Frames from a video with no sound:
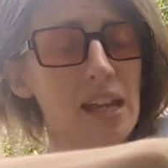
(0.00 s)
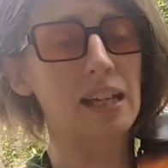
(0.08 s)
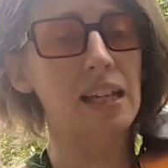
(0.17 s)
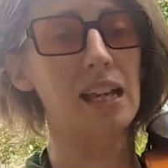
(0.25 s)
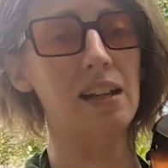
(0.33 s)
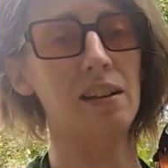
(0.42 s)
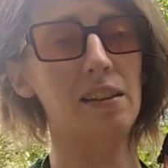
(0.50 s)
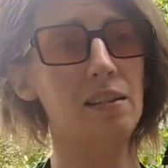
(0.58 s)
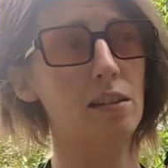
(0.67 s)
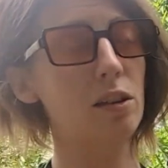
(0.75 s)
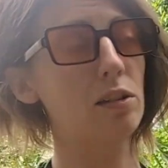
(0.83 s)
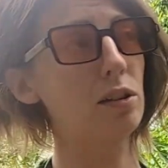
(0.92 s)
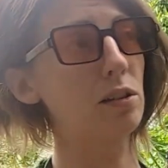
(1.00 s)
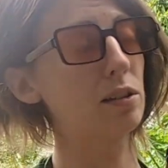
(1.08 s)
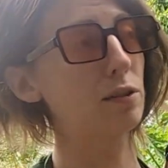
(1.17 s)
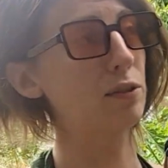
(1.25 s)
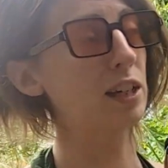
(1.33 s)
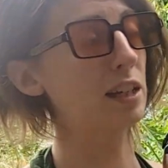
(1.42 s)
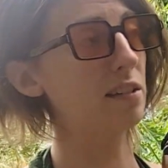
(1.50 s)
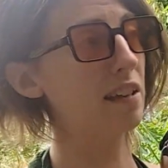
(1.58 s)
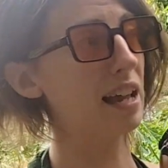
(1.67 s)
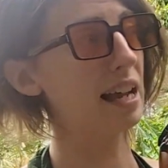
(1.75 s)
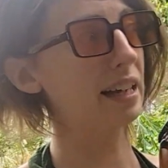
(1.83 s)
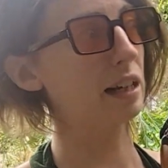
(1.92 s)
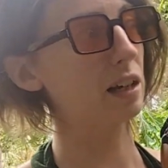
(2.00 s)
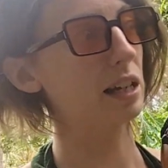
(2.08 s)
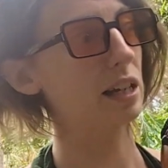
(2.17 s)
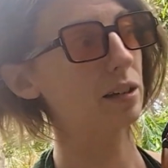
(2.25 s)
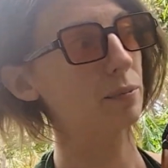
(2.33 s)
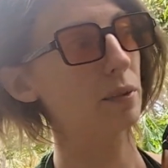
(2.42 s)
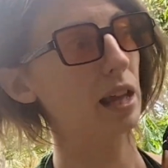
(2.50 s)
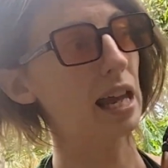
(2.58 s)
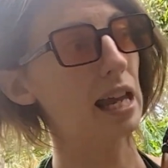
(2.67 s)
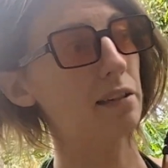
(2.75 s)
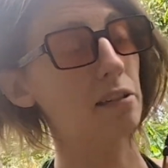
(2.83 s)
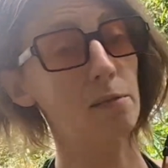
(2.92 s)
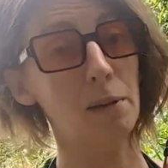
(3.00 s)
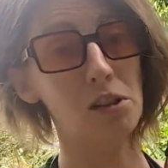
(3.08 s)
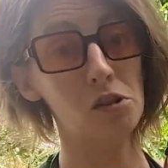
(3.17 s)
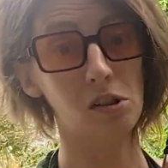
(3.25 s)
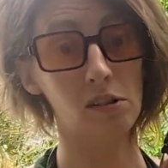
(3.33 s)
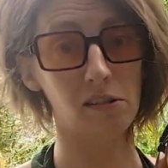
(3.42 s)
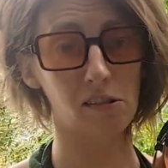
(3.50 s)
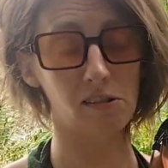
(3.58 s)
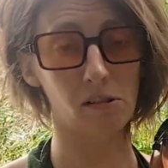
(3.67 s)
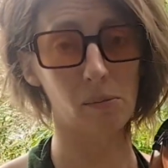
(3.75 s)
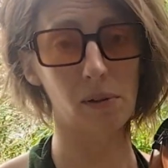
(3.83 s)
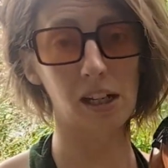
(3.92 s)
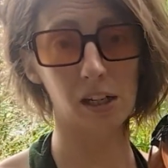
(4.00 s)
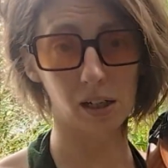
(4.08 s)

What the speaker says: Again, the fingers act like a suspension system in a